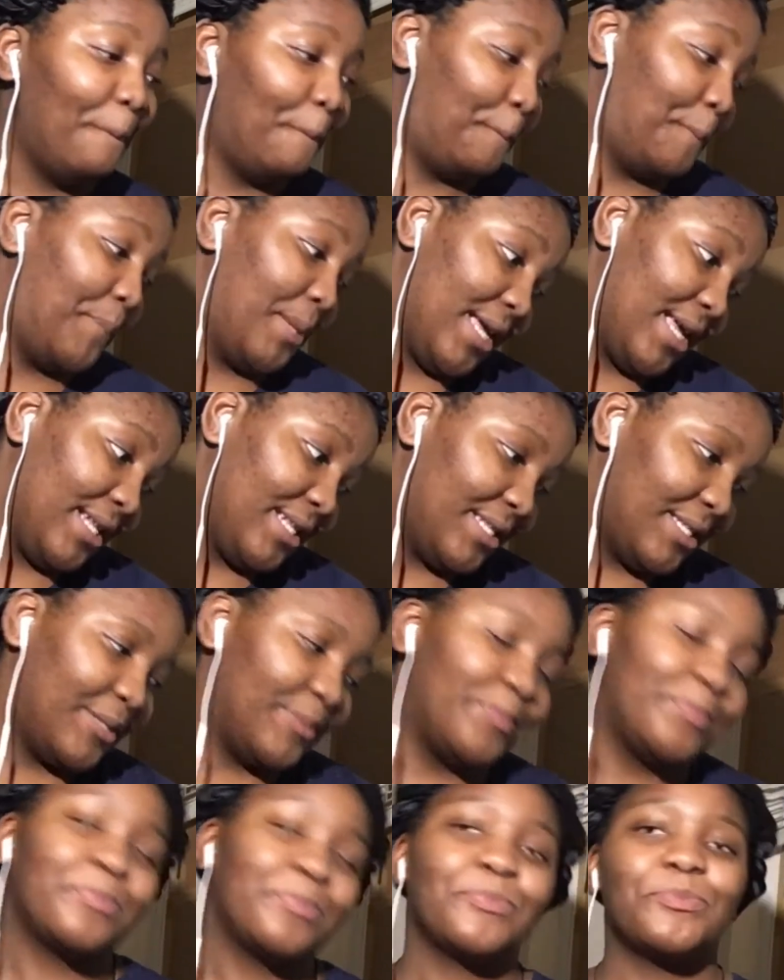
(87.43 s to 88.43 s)
But
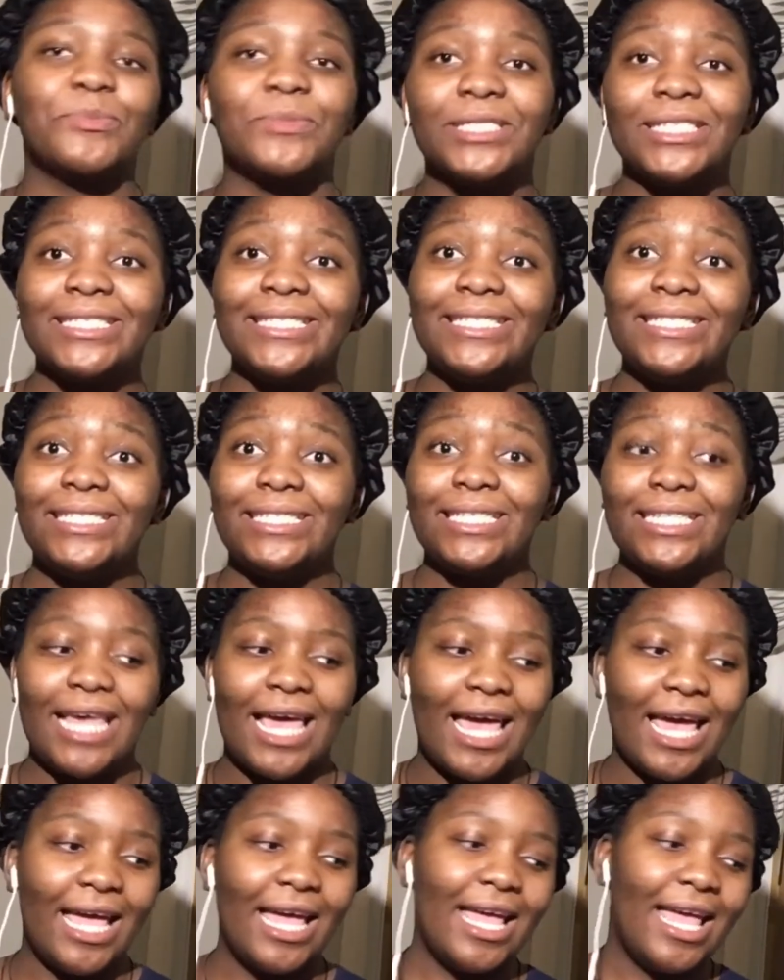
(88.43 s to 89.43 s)

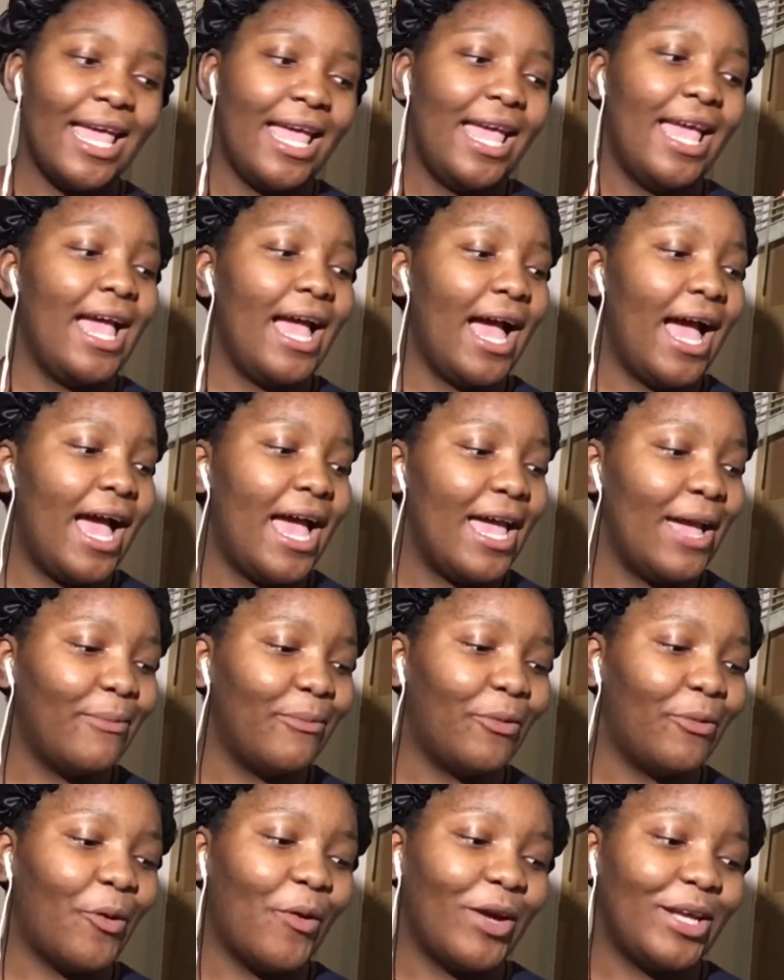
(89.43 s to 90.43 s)
today, I am
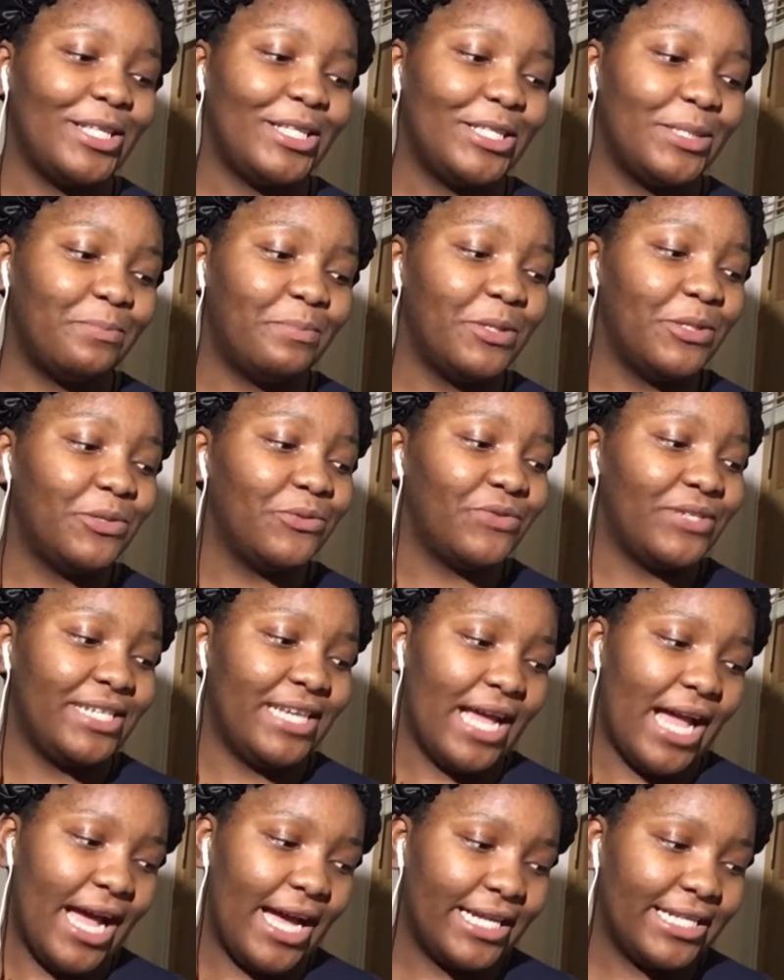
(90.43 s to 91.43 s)
going to be
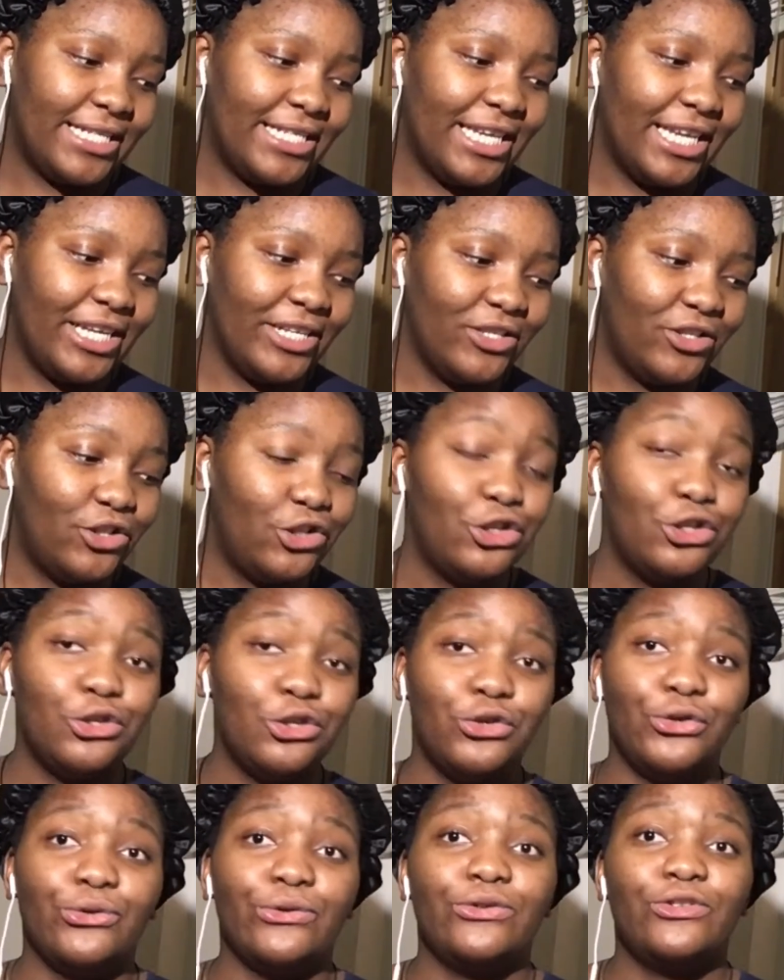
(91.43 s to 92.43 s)
reacting
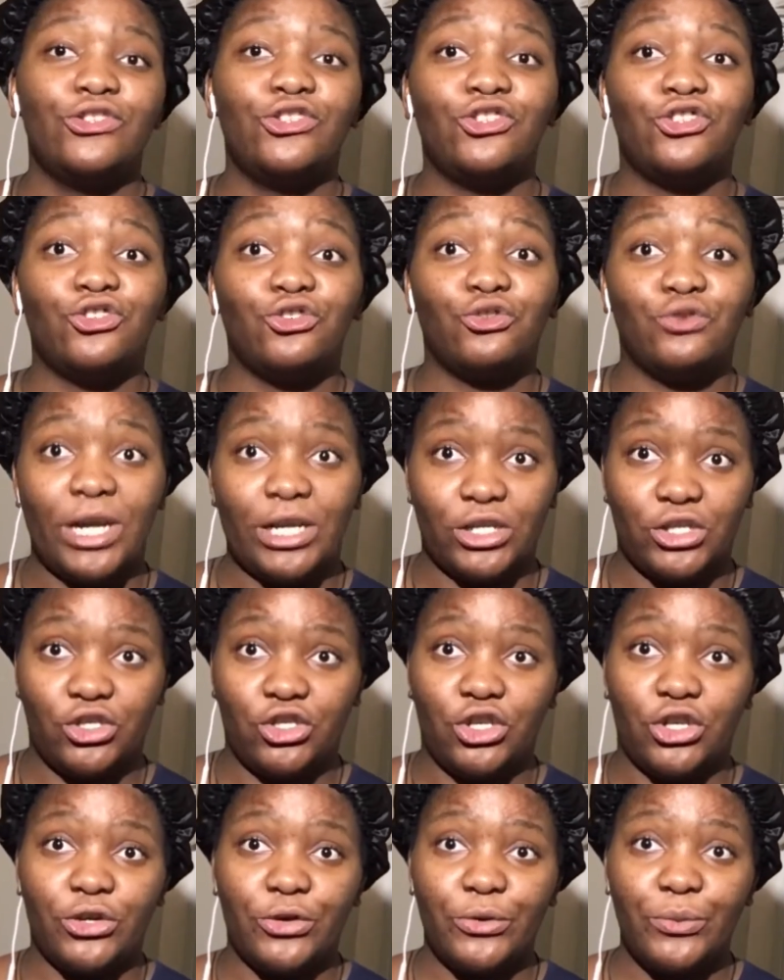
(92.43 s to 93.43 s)
to
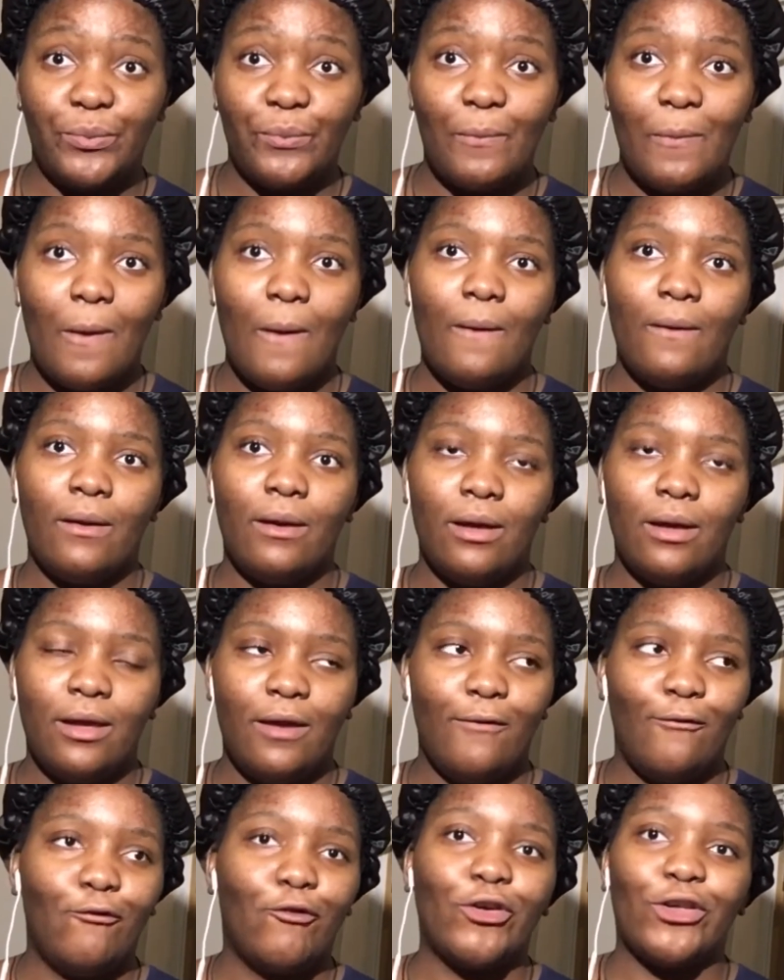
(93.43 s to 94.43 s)
Treasure
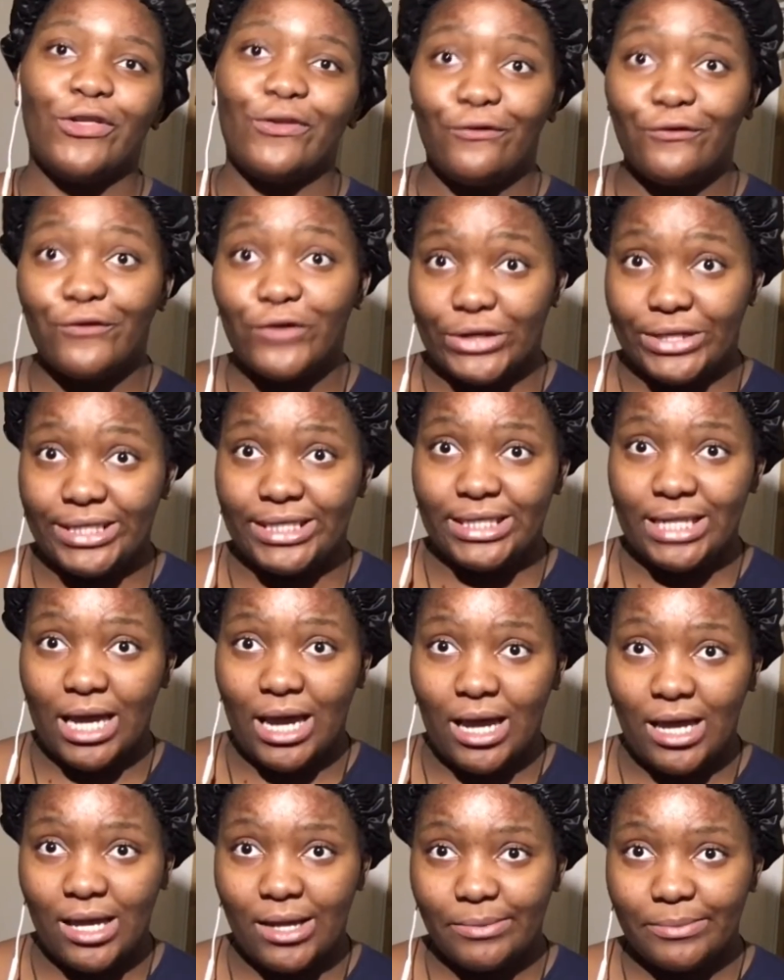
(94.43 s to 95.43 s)
for the first
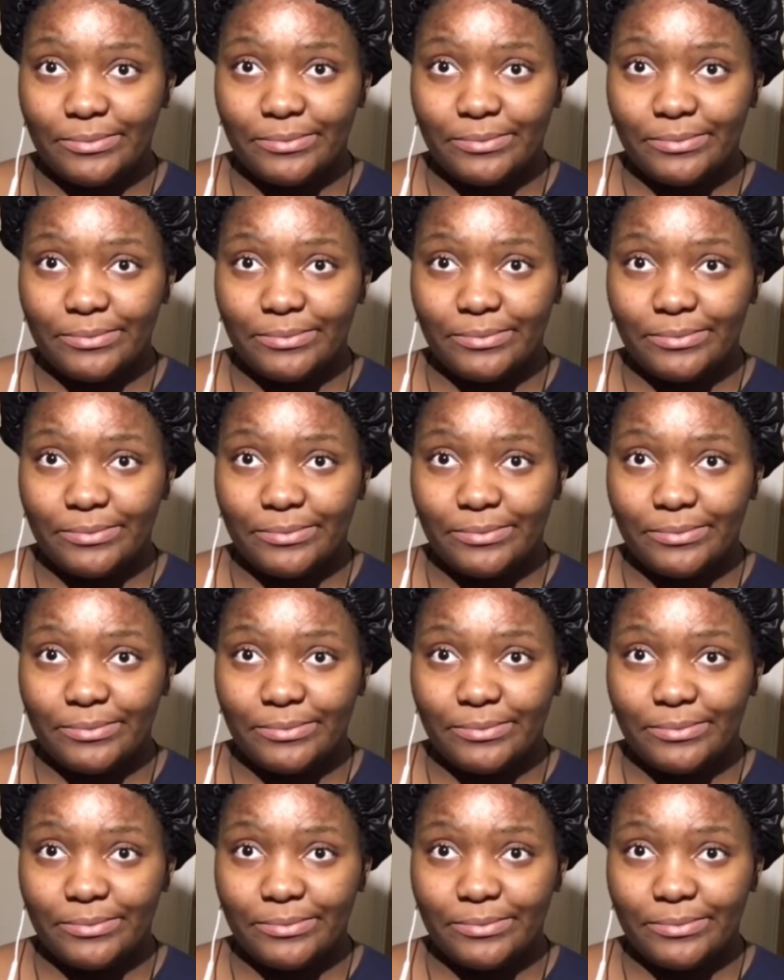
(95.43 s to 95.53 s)
time.